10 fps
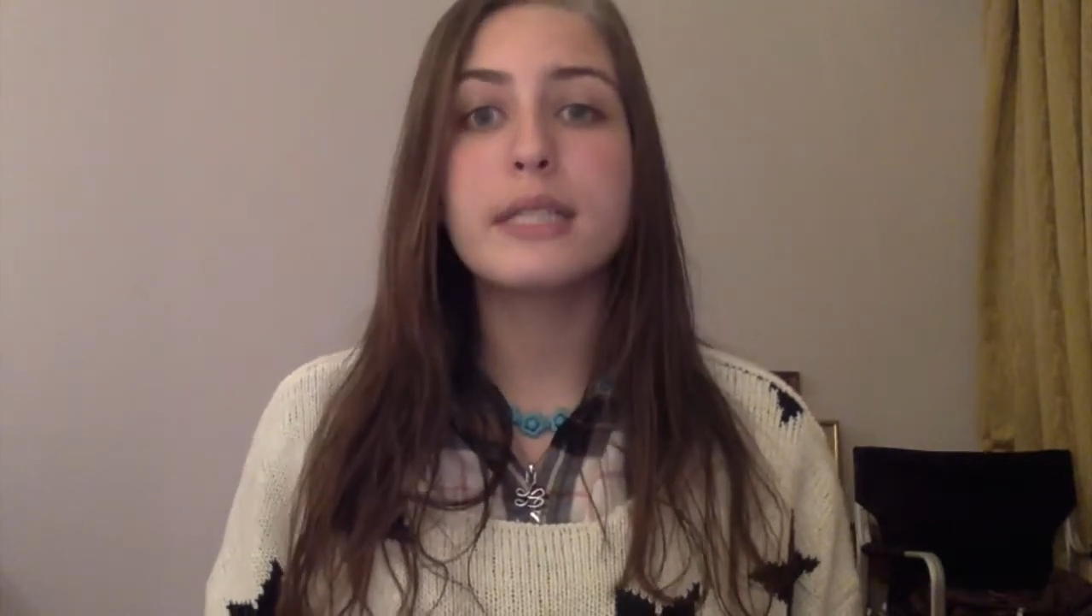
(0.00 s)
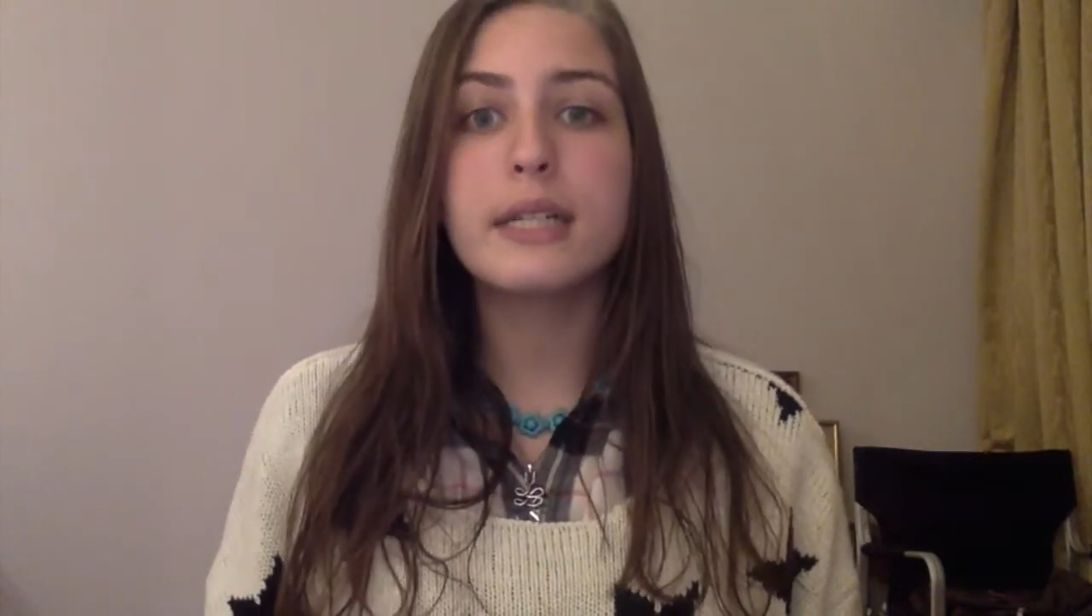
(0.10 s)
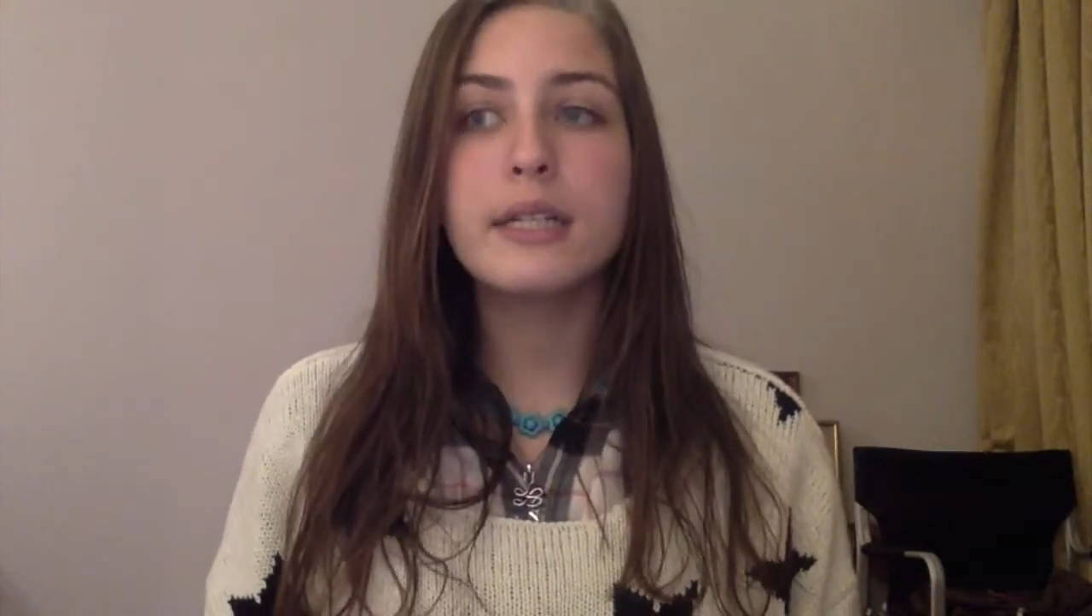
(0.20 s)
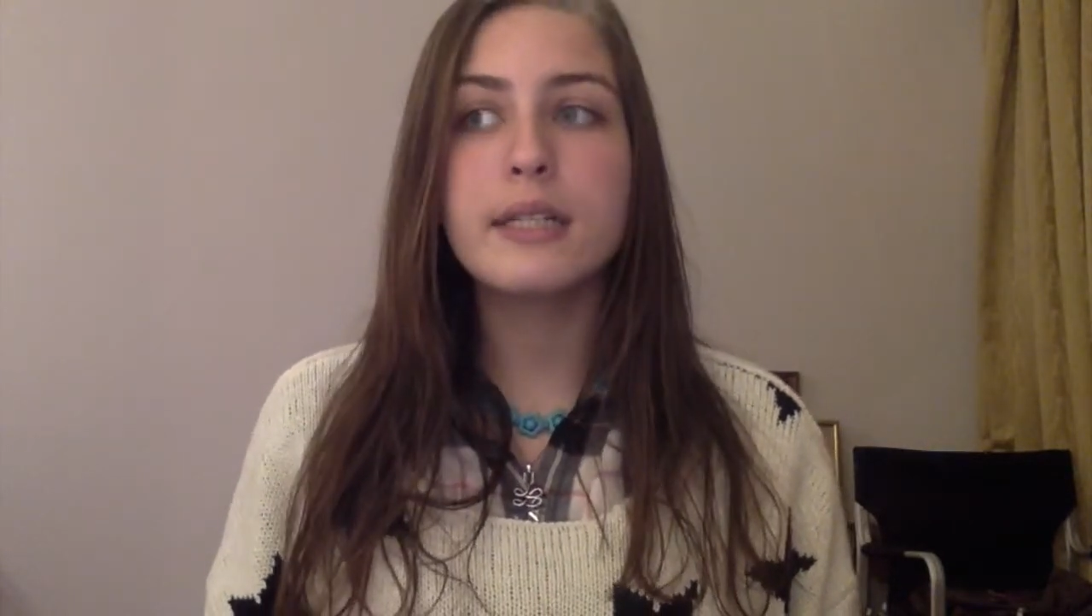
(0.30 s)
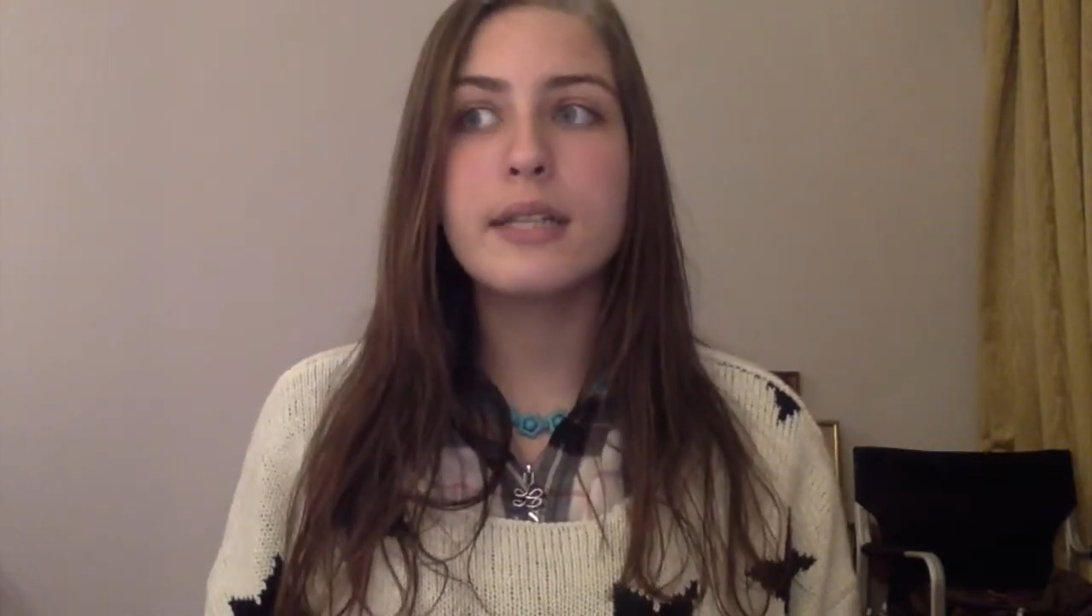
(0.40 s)

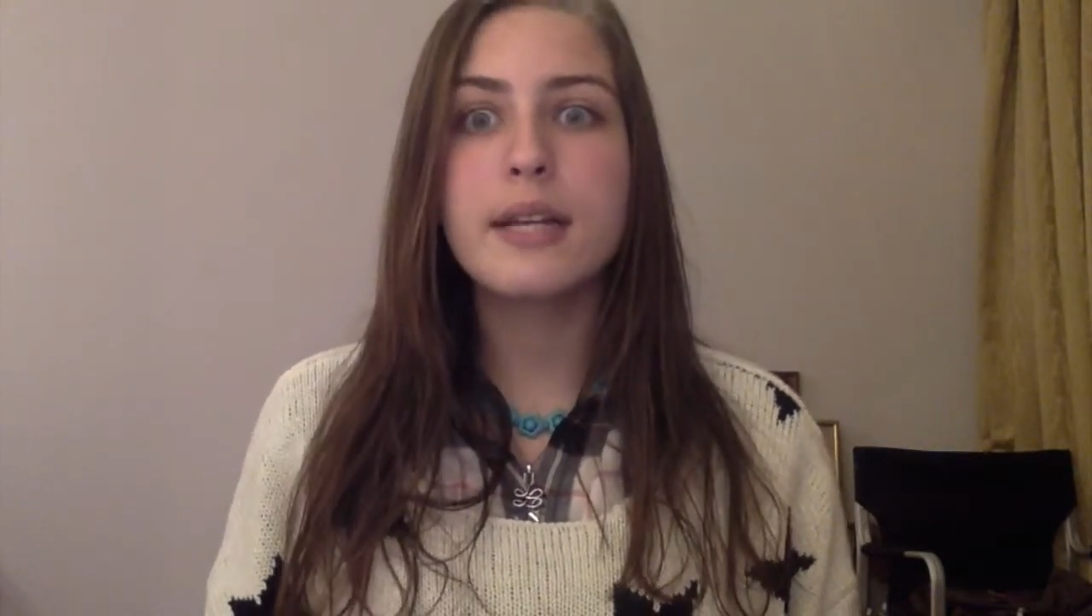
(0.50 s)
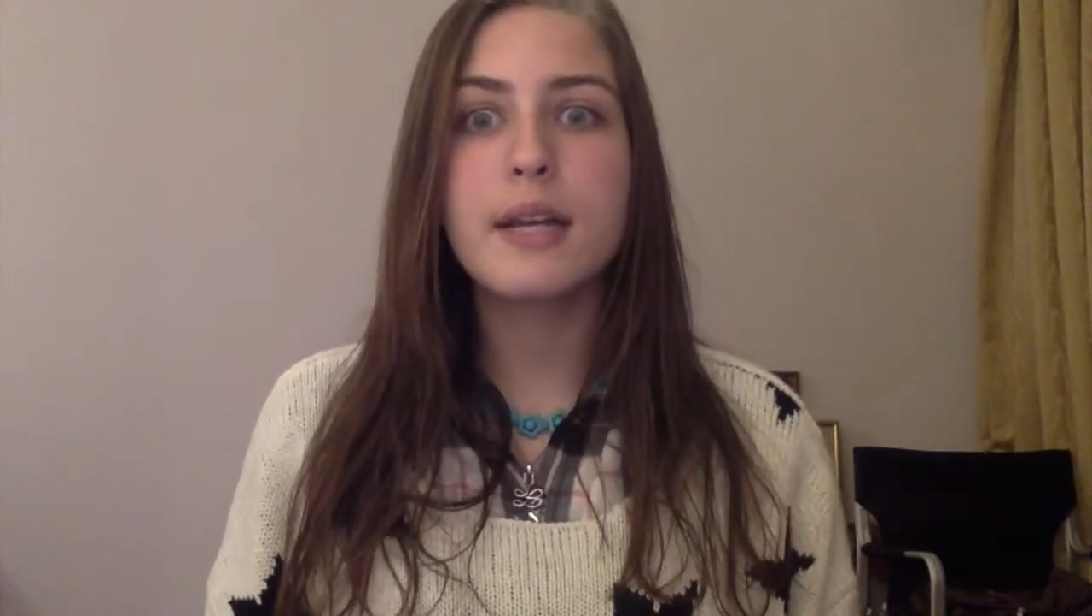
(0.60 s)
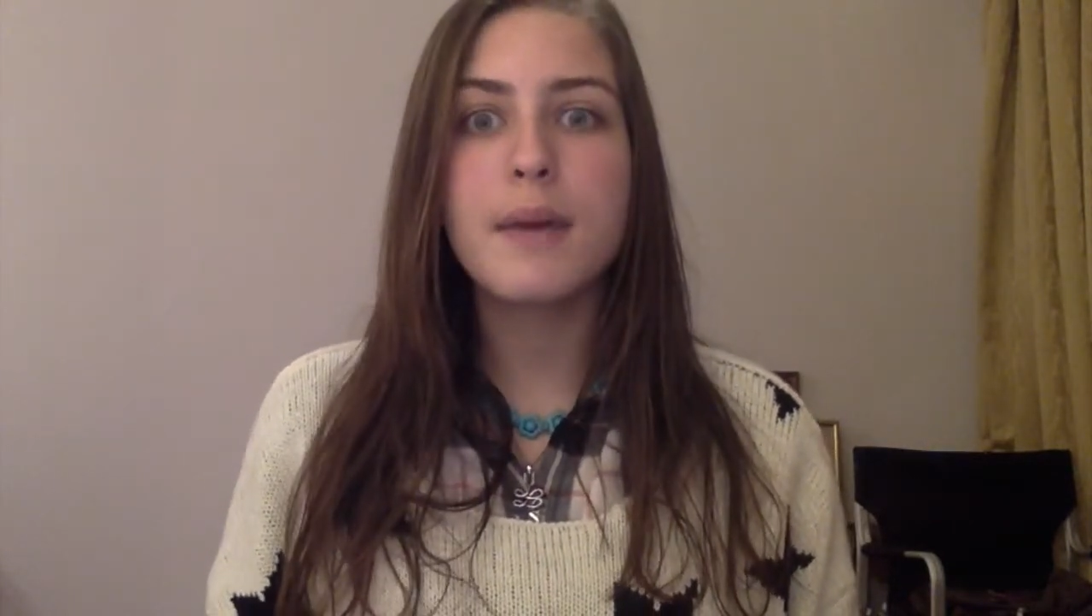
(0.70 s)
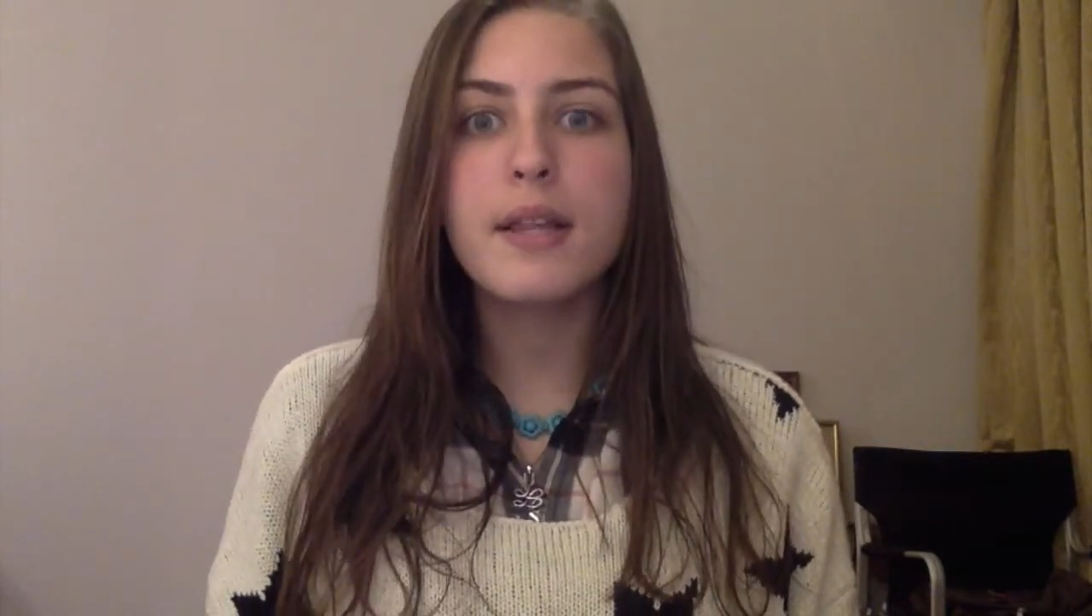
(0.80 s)
still sitting by